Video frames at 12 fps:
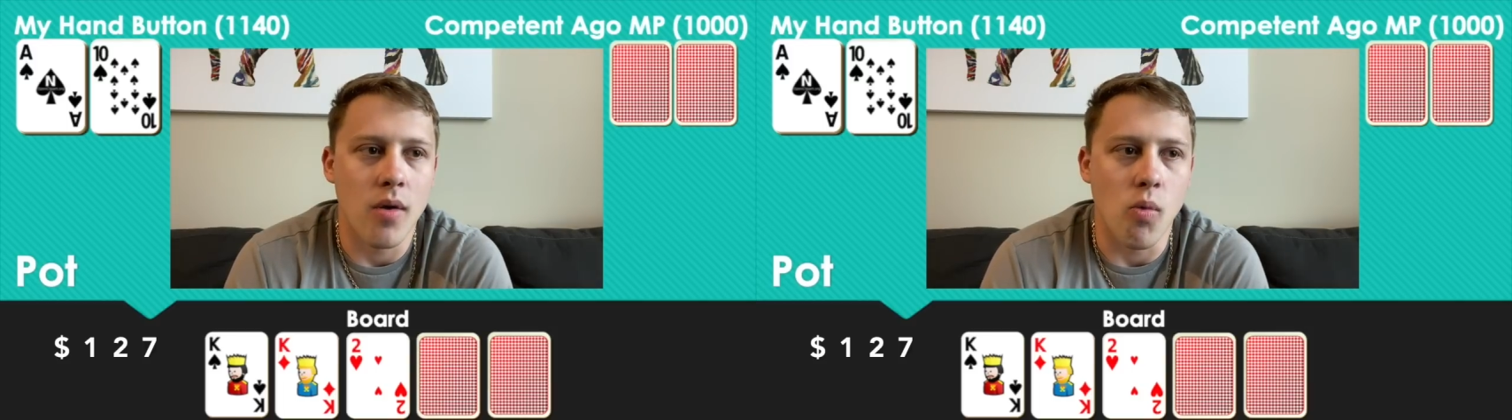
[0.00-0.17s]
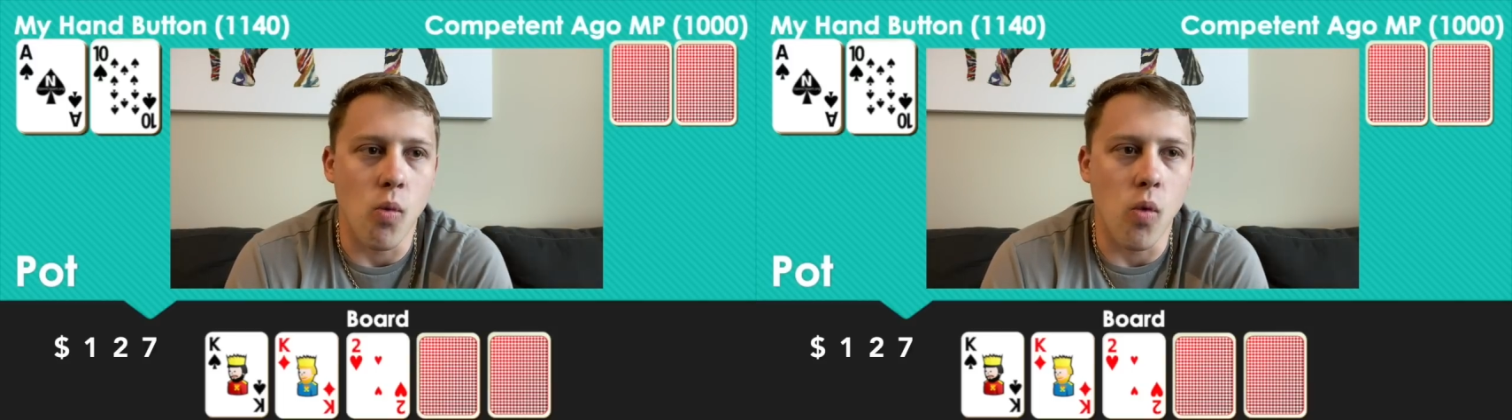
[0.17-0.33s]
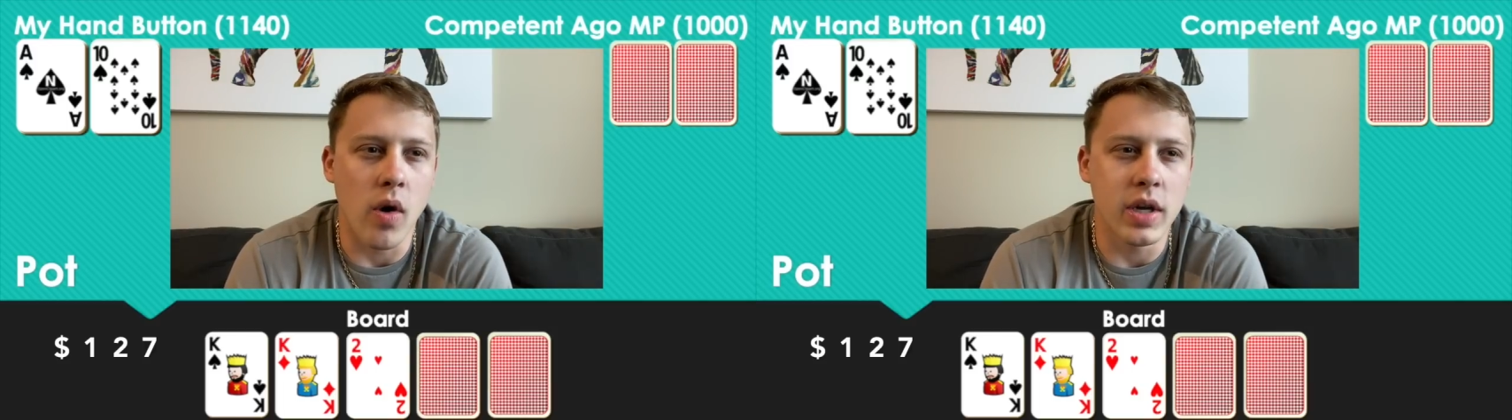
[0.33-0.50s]

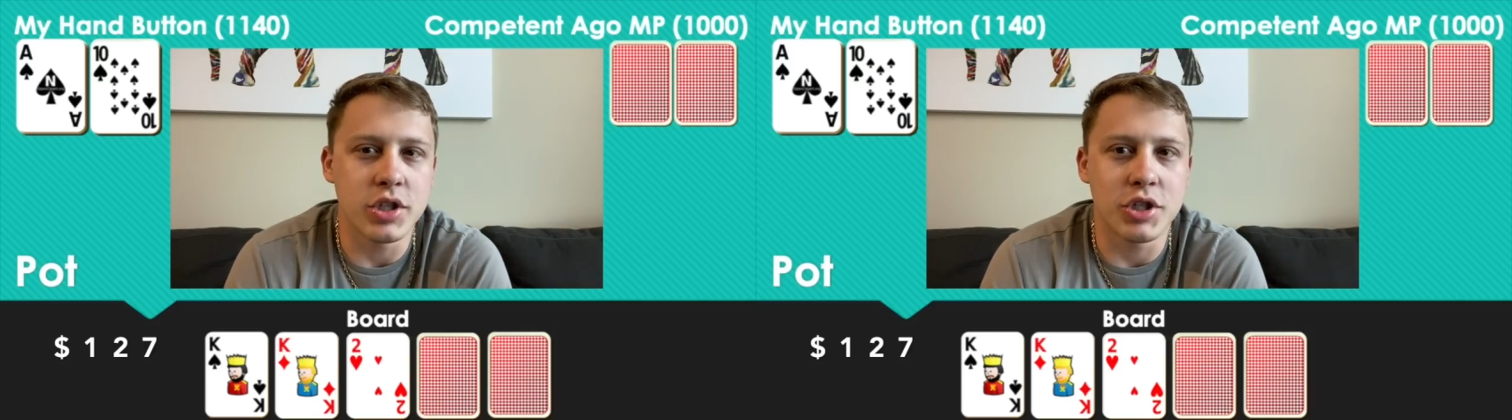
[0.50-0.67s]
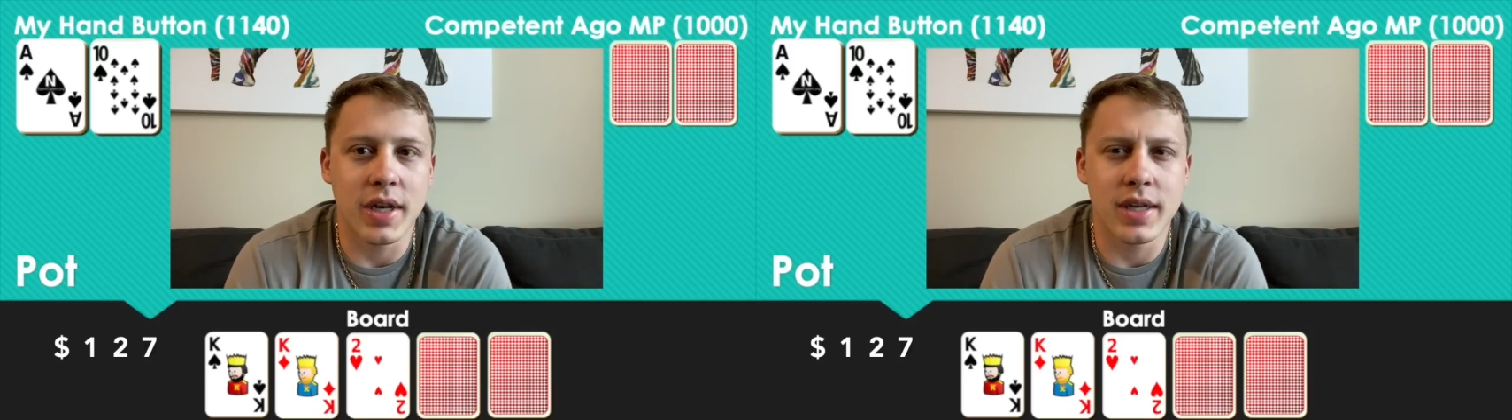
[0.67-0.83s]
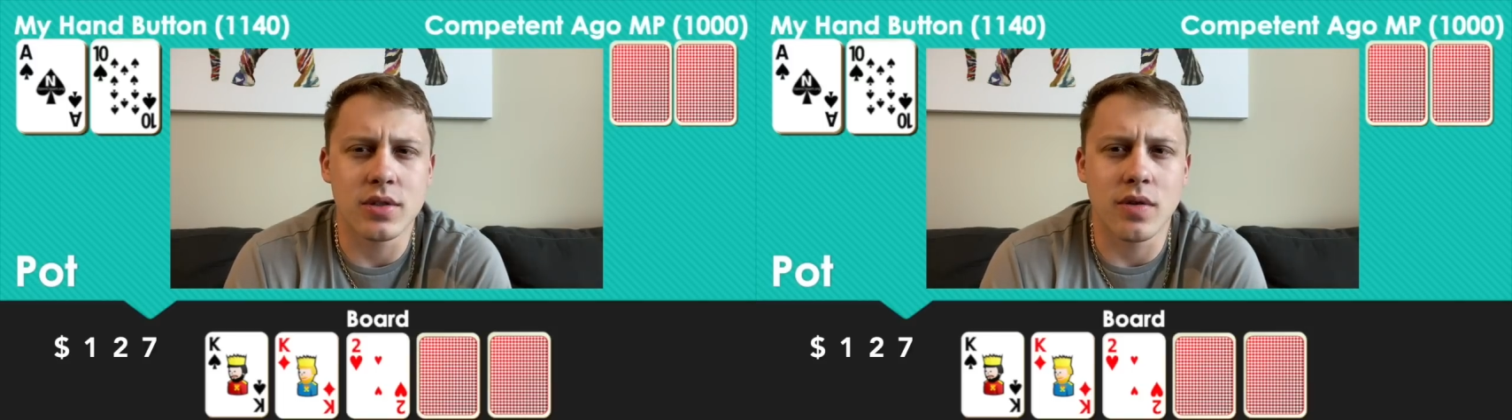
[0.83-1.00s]
would
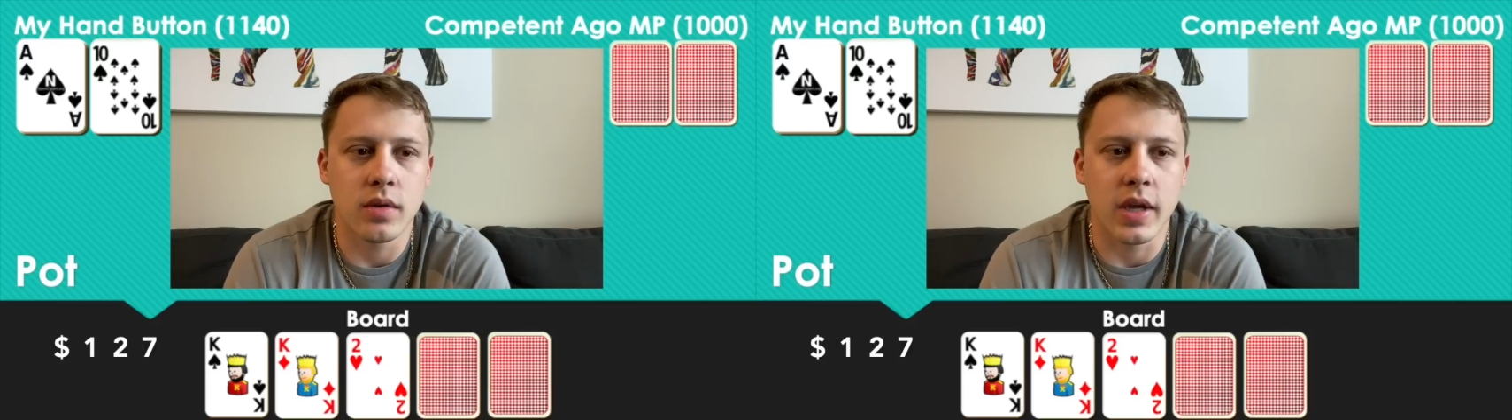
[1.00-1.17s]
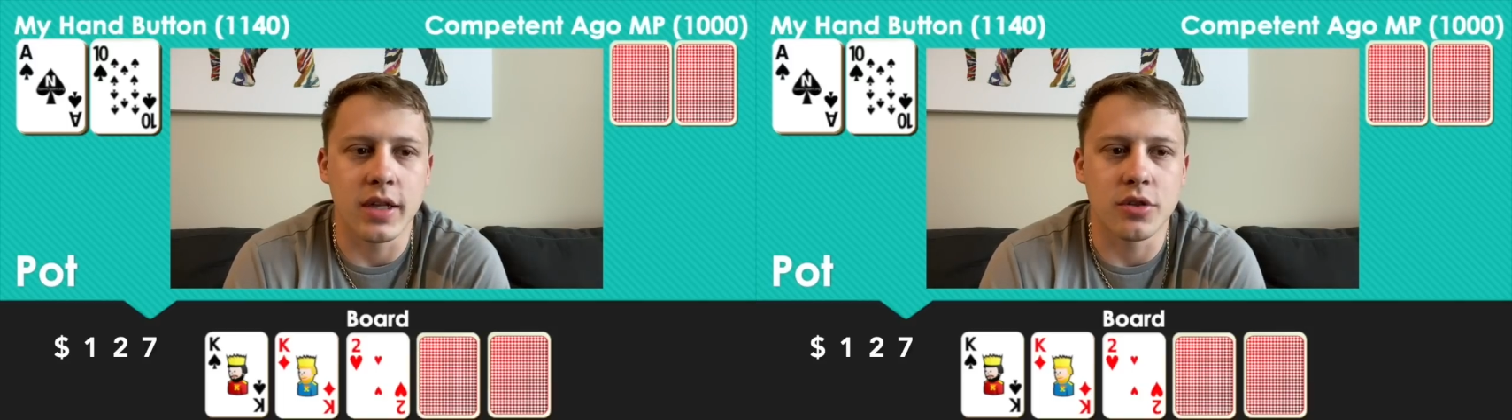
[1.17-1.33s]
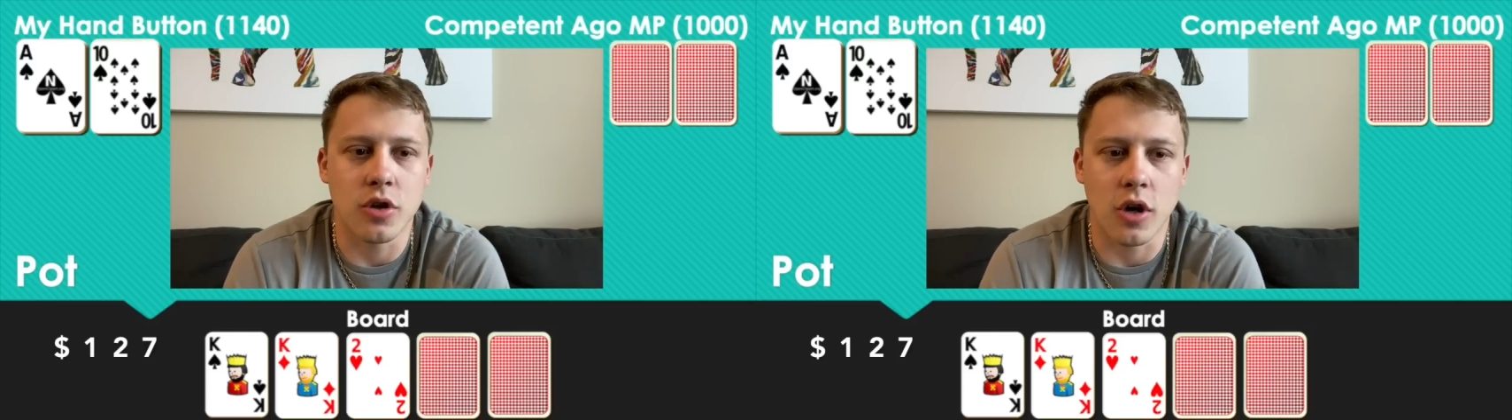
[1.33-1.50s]
just
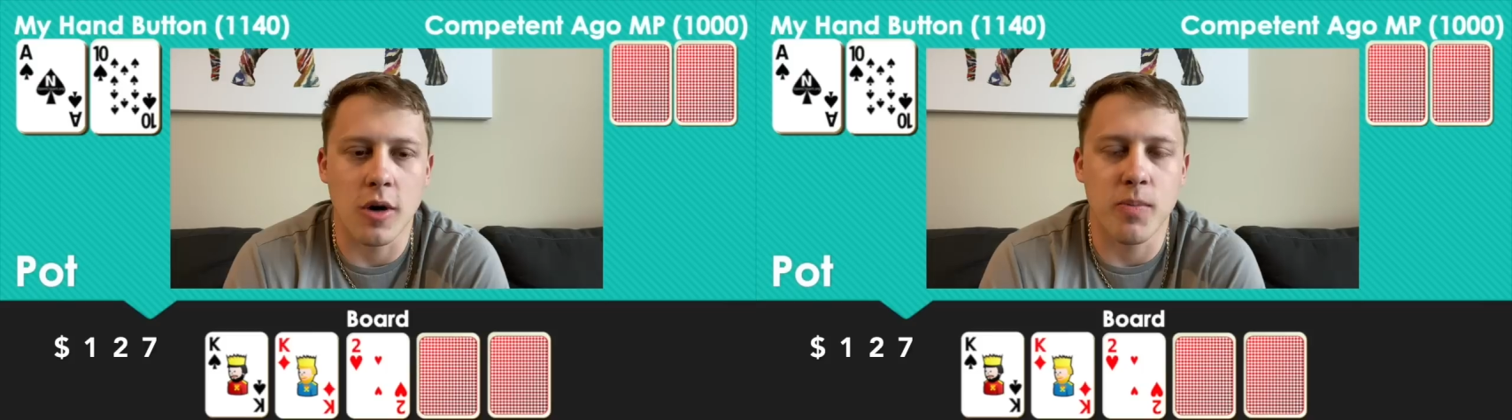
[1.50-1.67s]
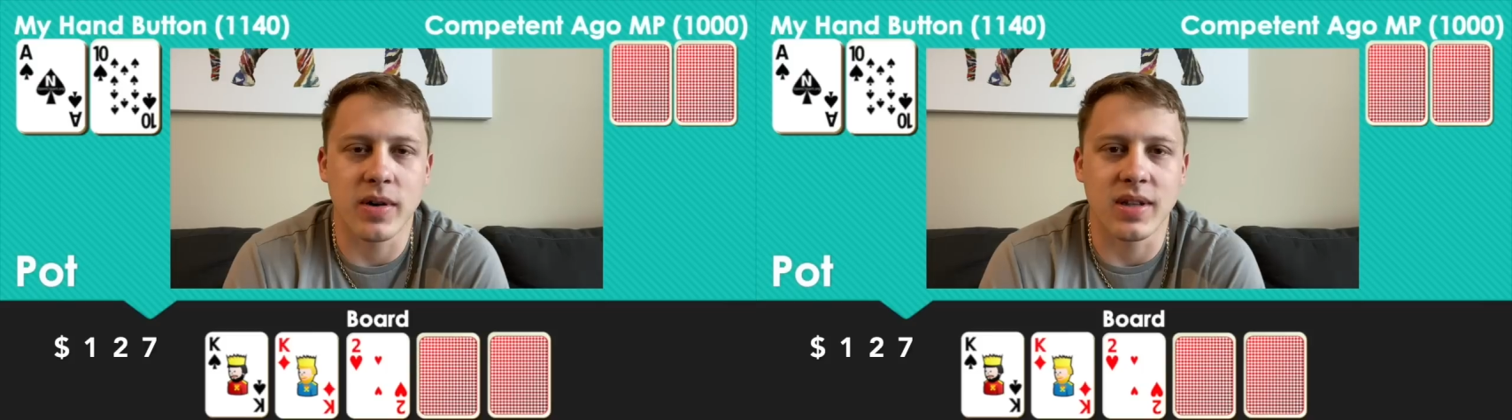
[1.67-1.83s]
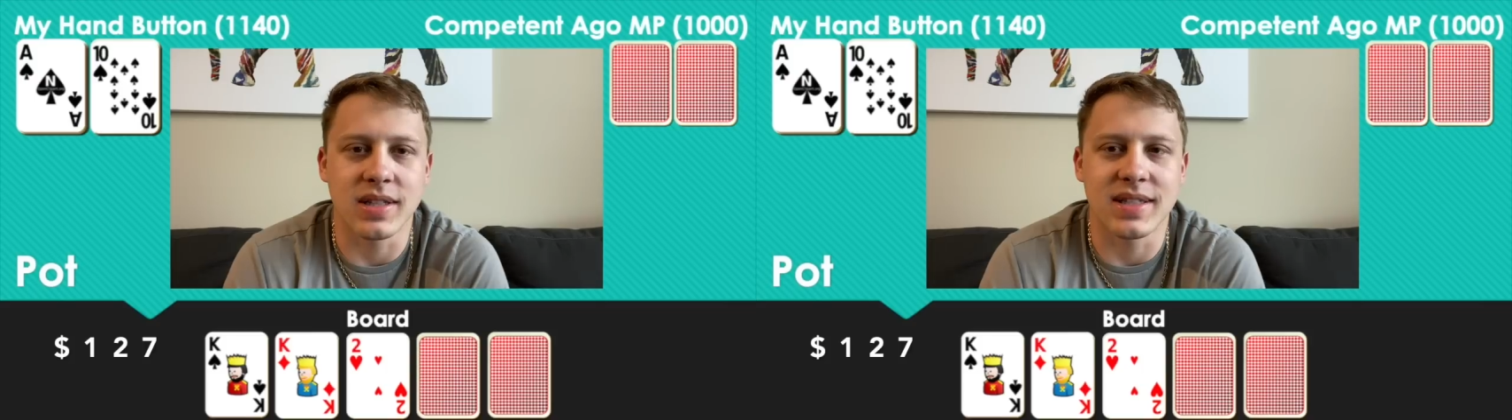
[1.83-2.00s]

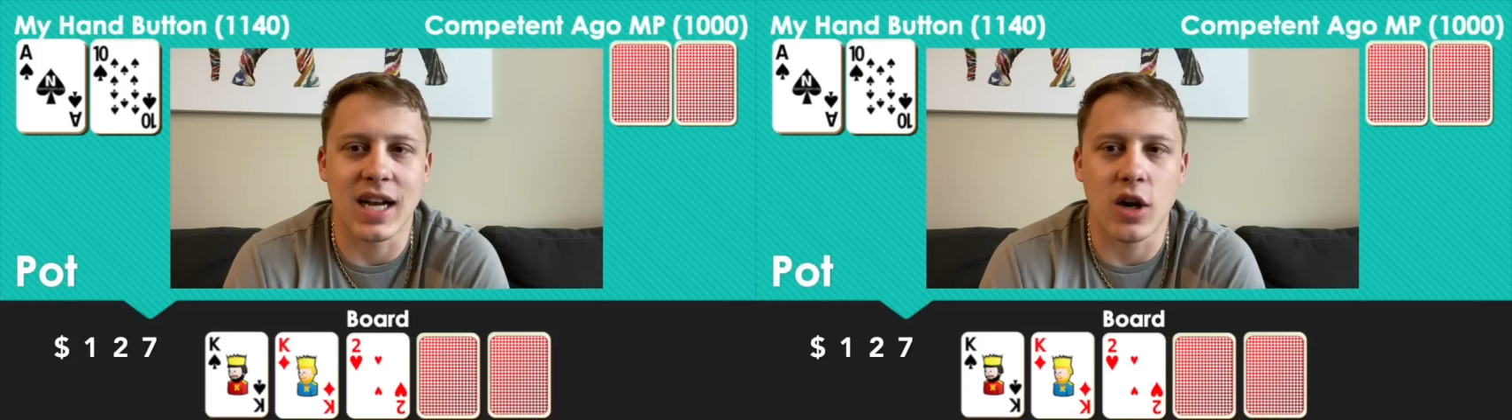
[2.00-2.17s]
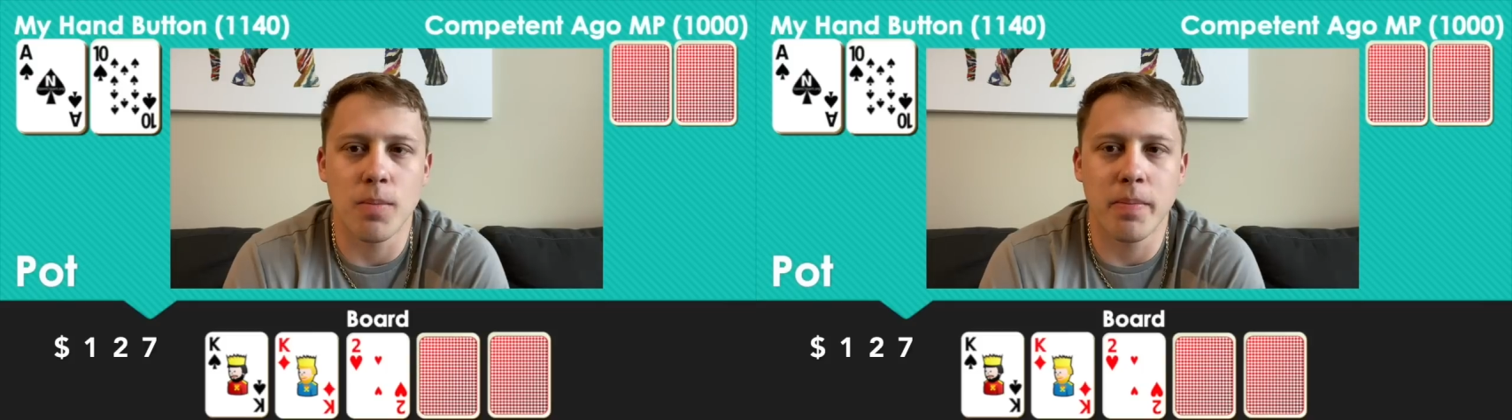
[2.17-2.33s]
interpret the down